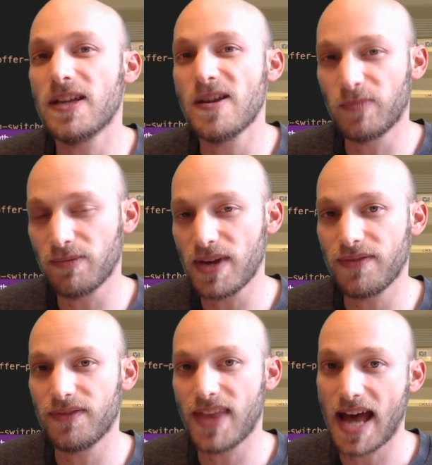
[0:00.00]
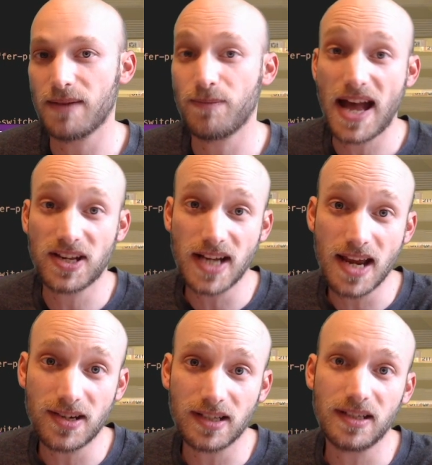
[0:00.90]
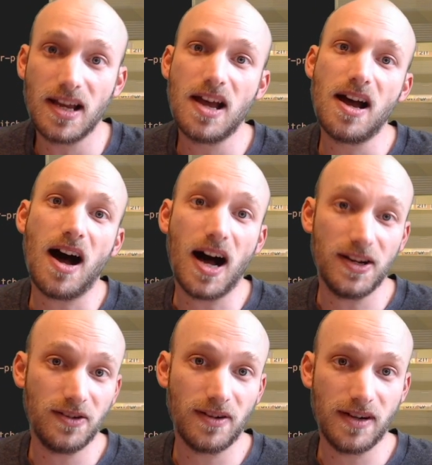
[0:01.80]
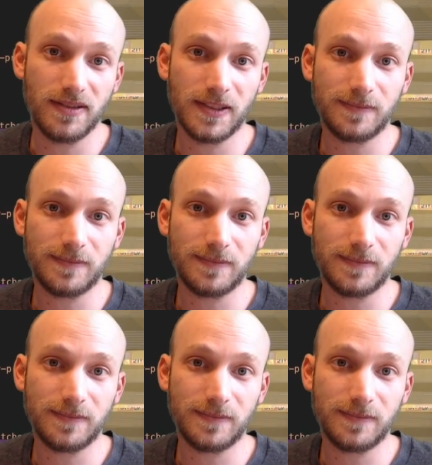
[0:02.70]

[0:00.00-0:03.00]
implement that pagination on your own.